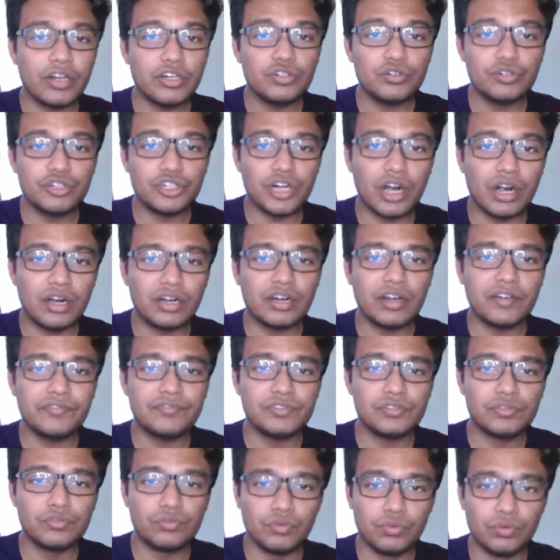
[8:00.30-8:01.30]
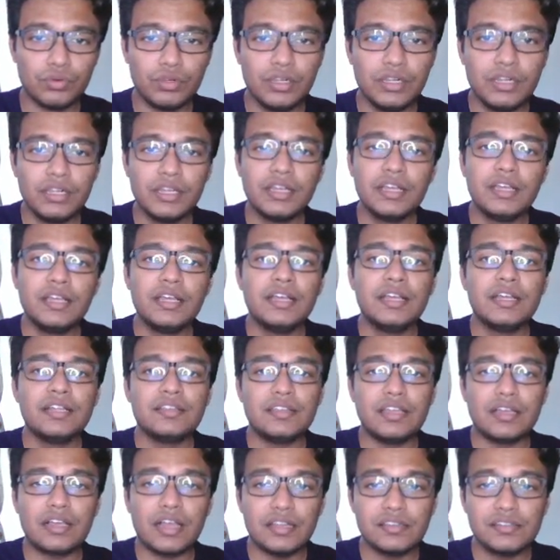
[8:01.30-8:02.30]
to Chargaff's rule,
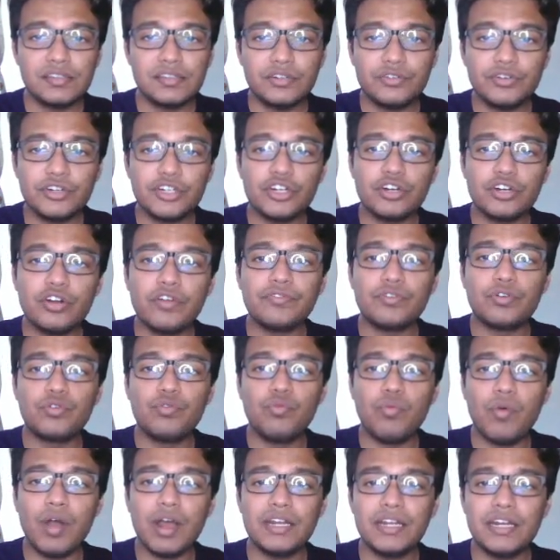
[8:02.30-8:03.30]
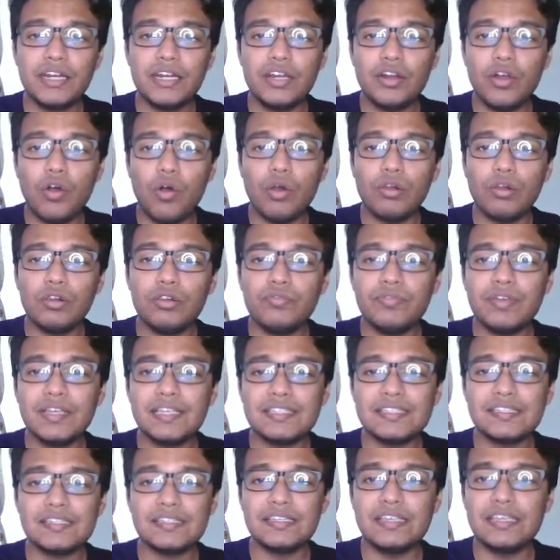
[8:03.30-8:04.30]
the concentration of guanine
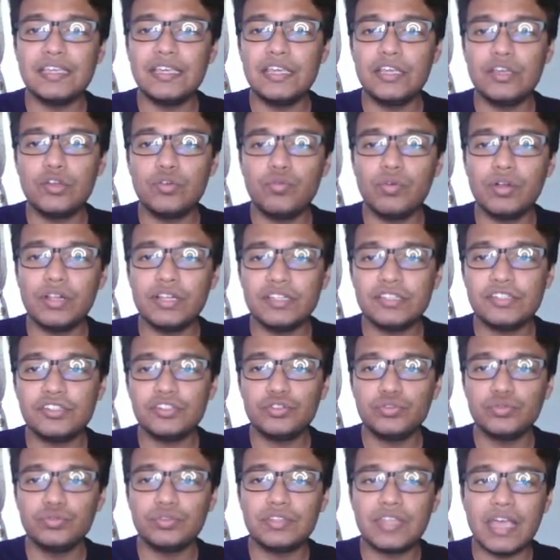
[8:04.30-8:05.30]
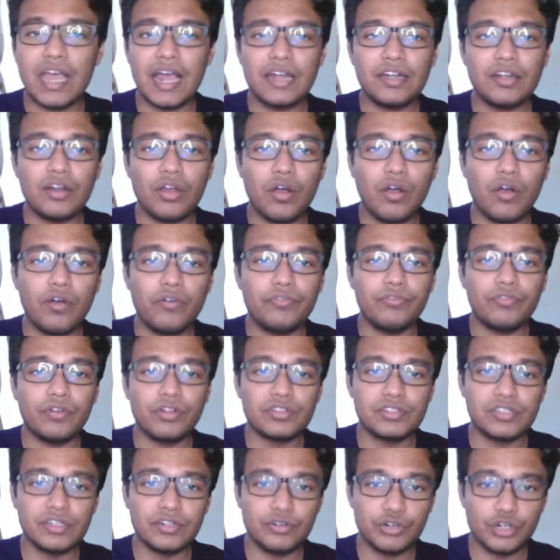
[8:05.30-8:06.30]
always equals to that of
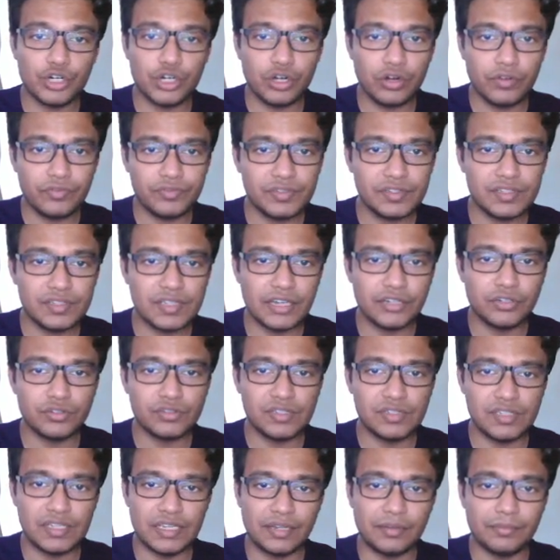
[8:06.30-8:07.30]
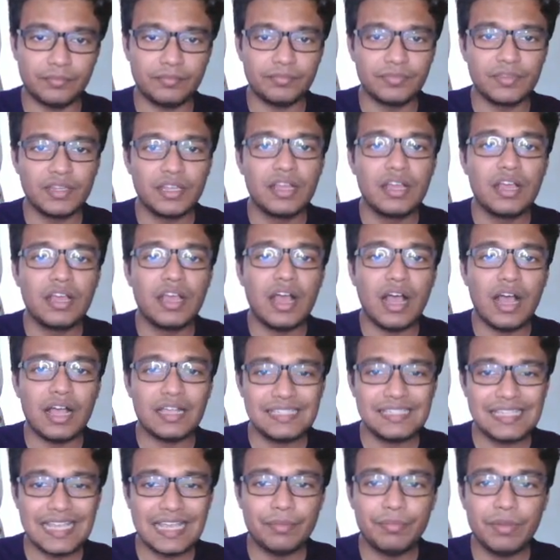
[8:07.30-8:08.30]
concentration of cytosine. A
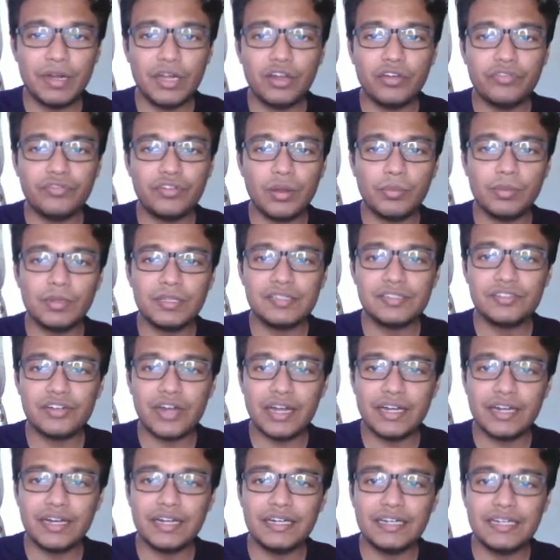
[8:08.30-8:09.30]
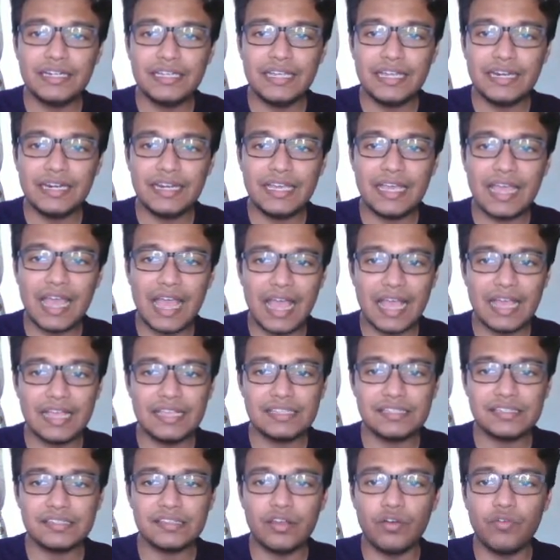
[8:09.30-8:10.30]
segment of double-stranded DNA
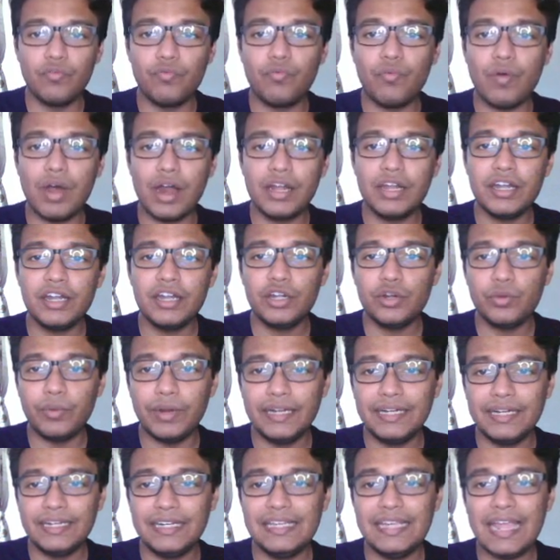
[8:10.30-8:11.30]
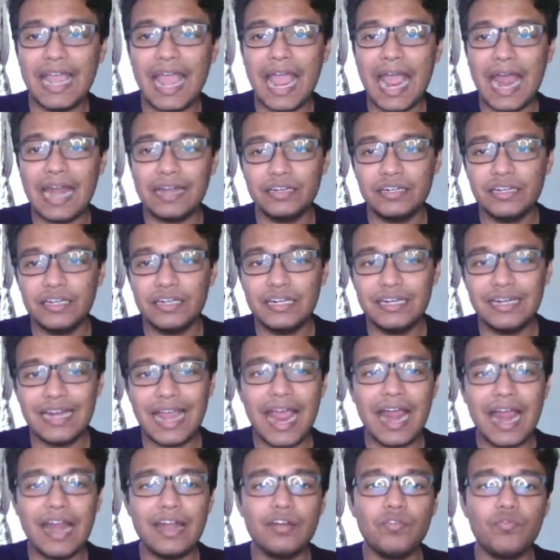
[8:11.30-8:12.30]
has 120 adenine
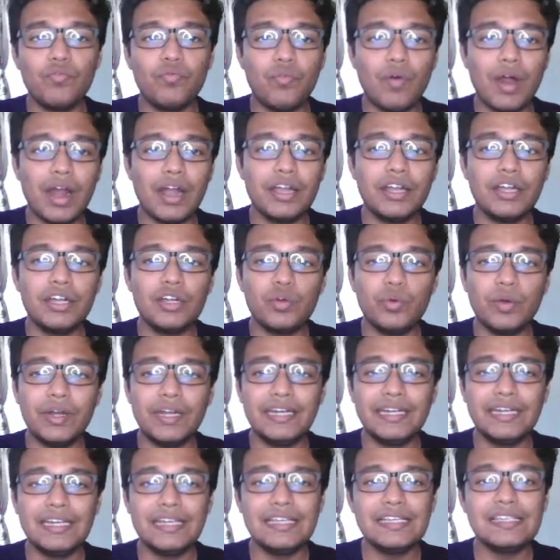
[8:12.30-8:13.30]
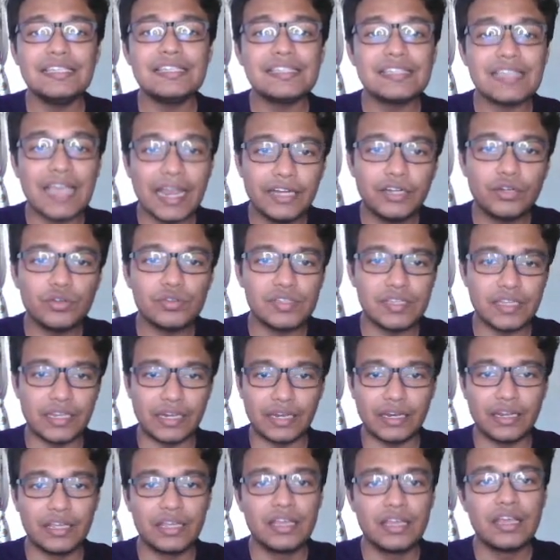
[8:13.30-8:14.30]
and 120
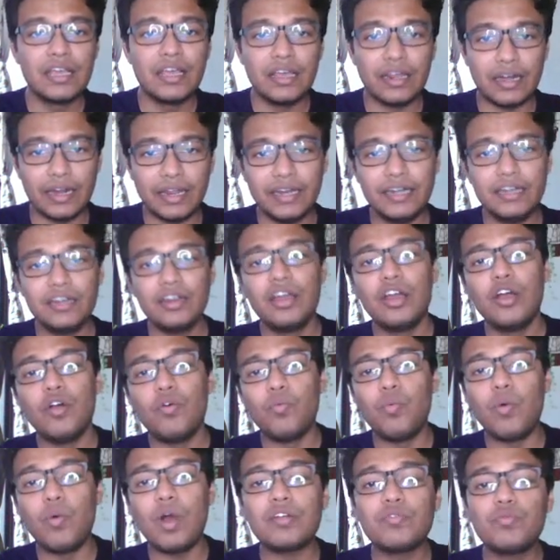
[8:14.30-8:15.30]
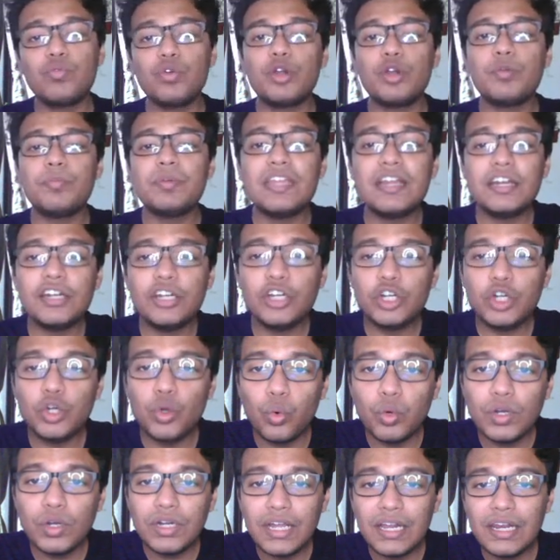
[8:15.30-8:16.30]
cytosine, right? What would be the
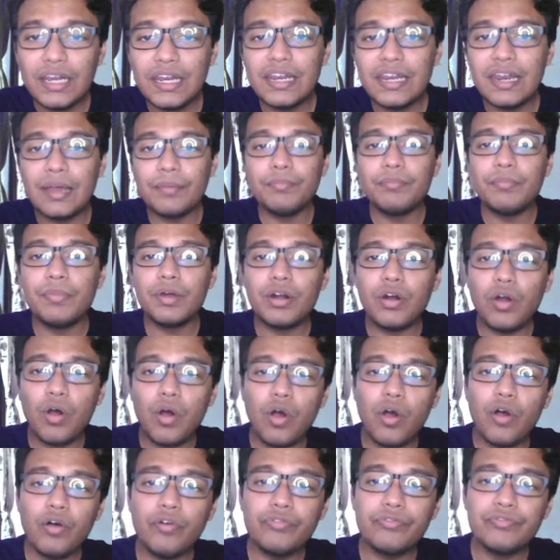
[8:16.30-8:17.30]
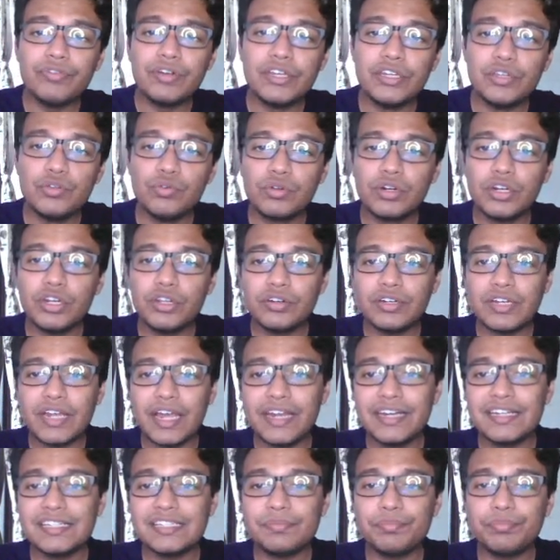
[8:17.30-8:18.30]
total number of
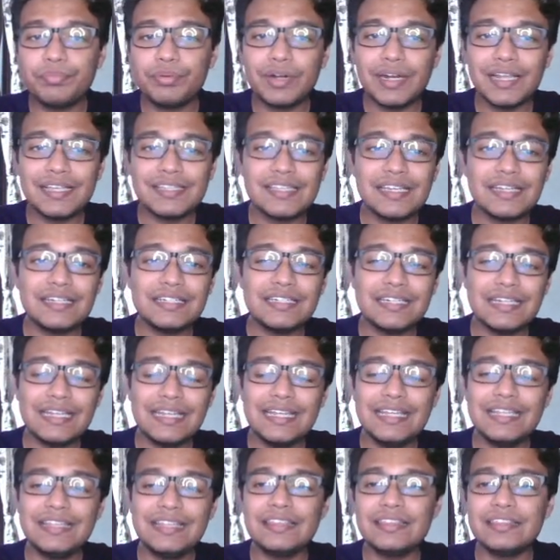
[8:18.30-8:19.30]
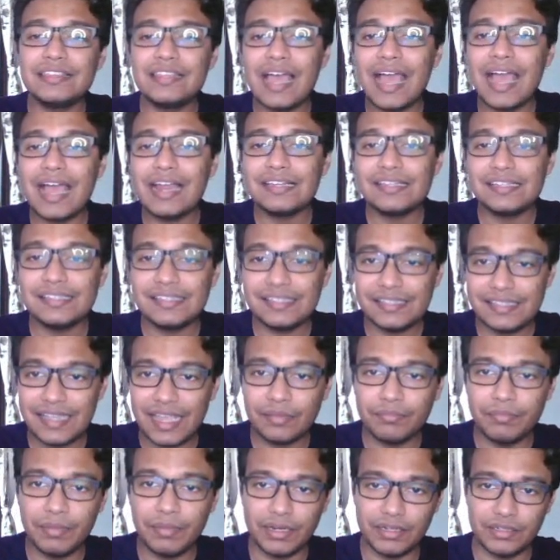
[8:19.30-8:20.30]
nucleotides present in that
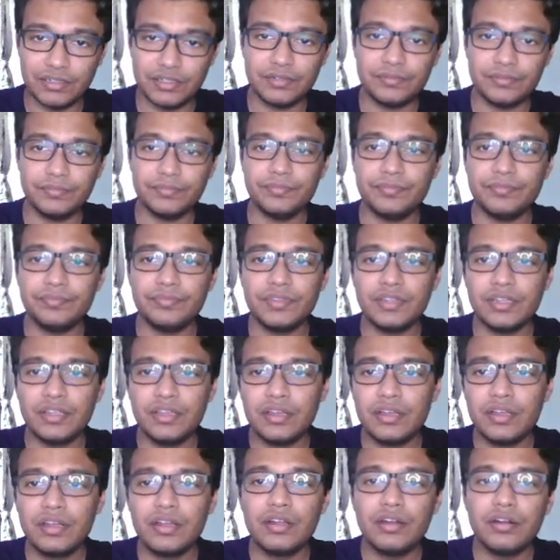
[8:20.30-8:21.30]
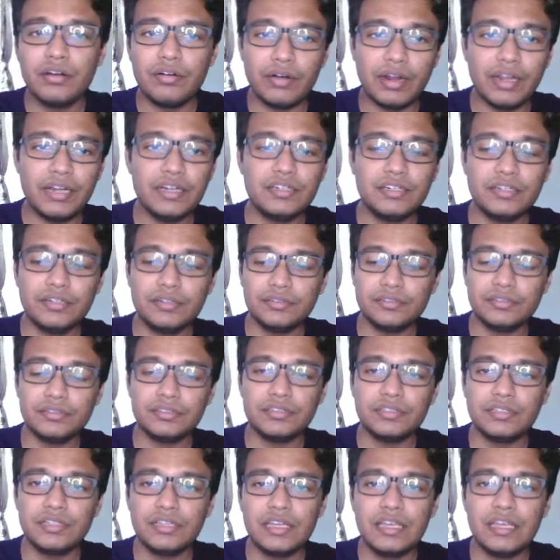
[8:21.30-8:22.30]
segment, right?
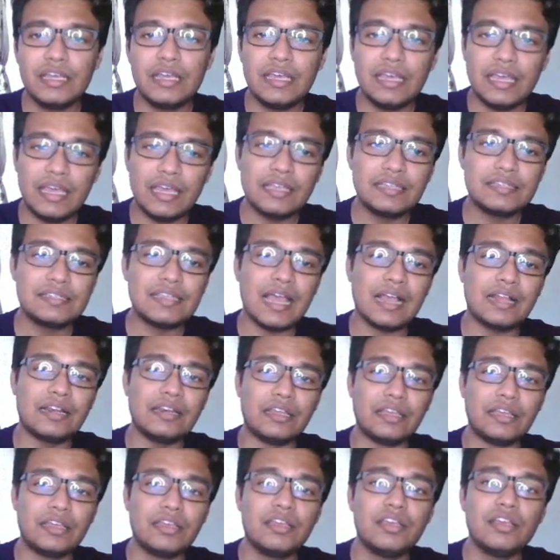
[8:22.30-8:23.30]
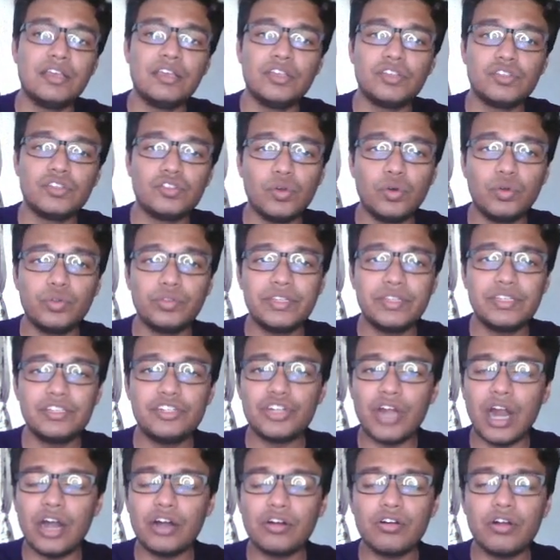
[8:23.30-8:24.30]
Exactly. So this
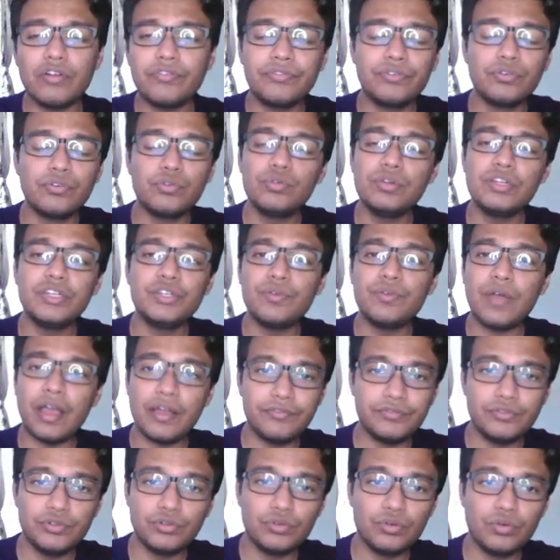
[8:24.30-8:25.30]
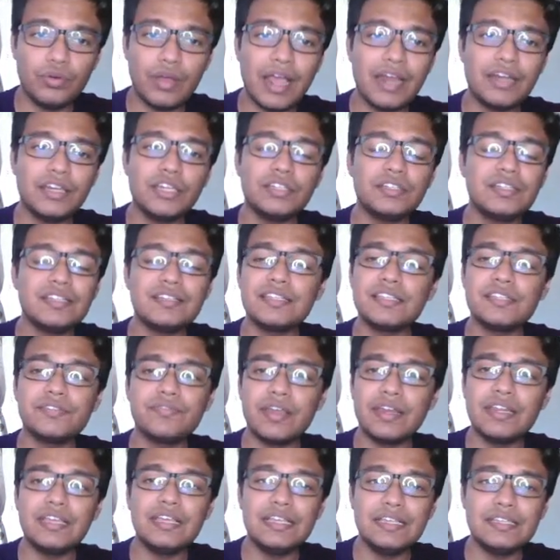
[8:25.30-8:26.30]
Chargaff rule you have to know, and this is
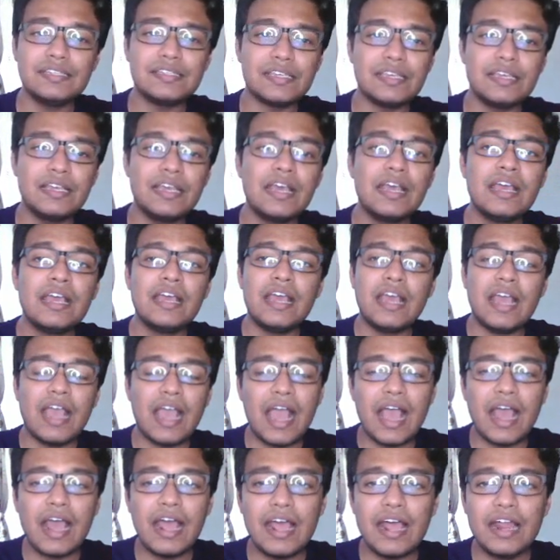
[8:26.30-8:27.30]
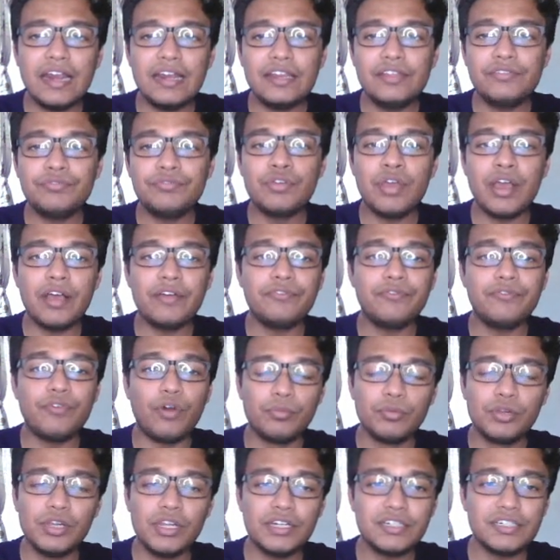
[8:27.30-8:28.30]
very easy. And if you have
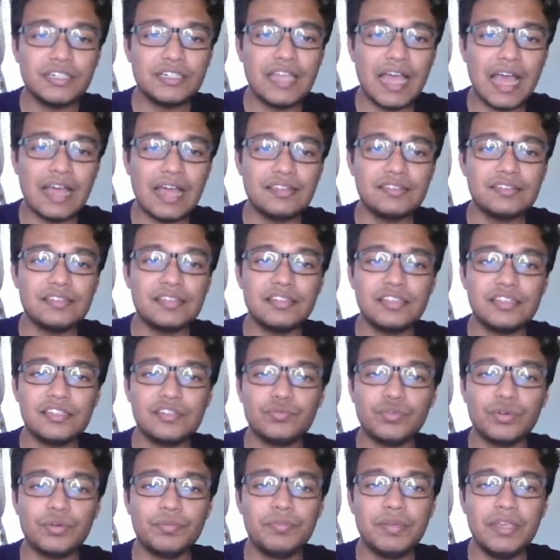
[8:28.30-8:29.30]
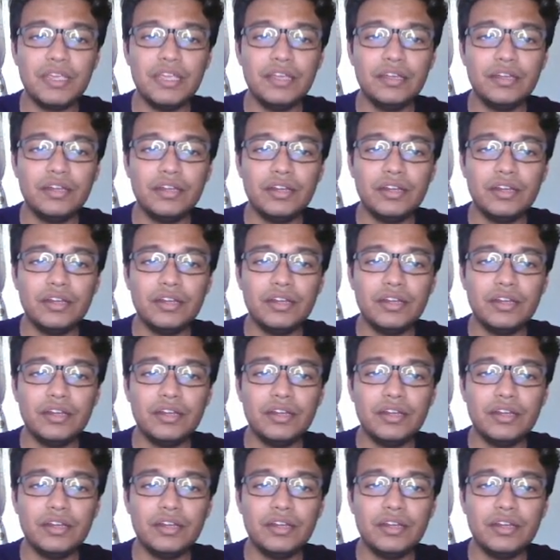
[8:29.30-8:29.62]
formulated the answer, this would be